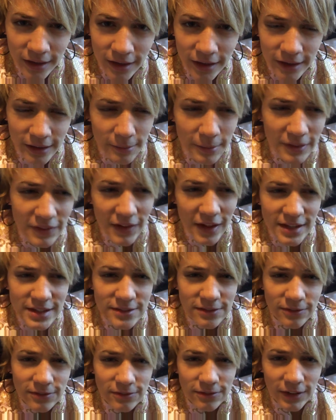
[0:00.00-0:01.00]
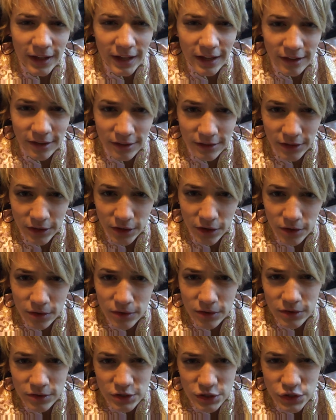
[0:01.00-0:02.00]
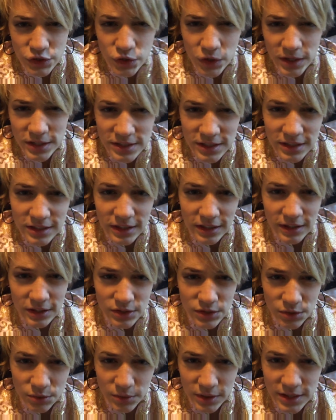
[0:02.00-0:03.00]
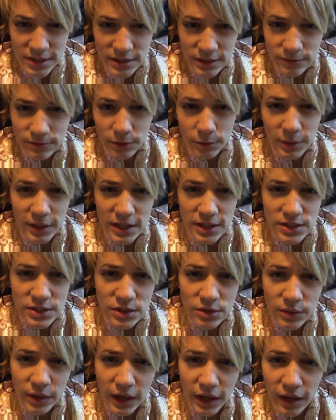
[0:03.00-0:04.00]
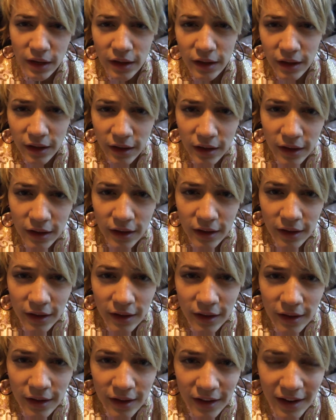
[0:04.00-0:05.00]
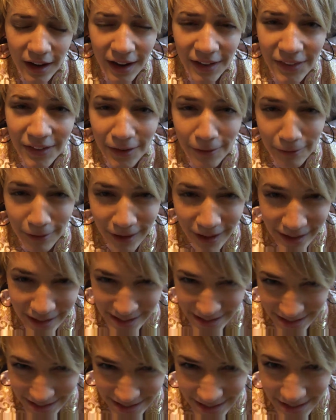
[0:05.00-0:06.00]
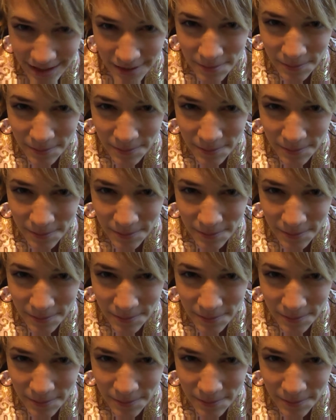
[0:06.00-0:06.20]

And I mean, that's faith, you know? Just trusting that there's a reason for what he's doing. And there was.